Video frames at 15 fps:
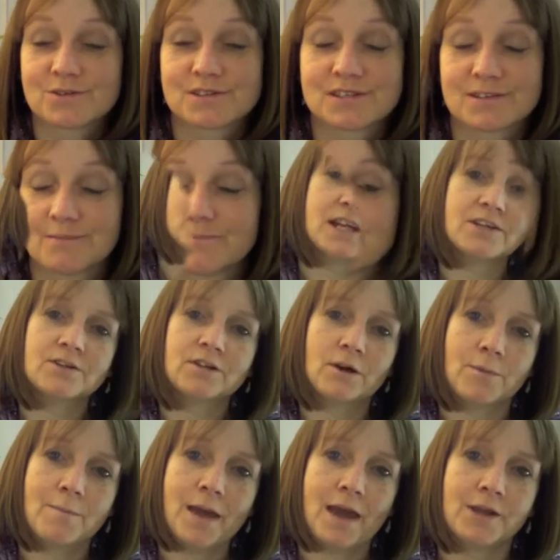Dr. Daniel
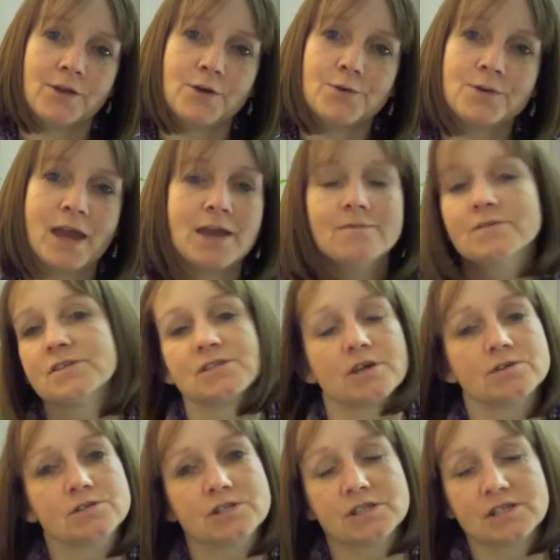Amen, who gave us
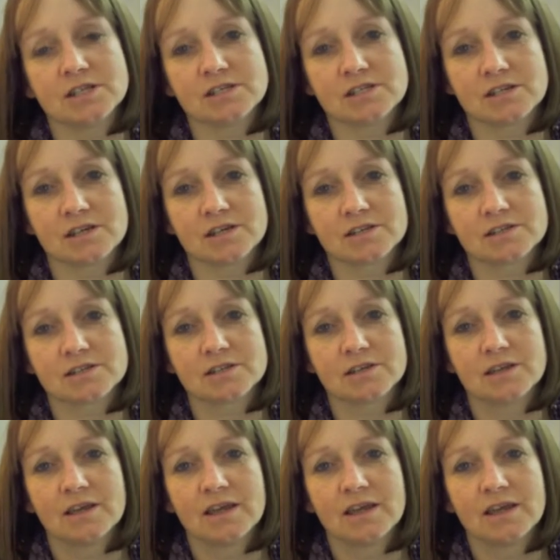those statistics,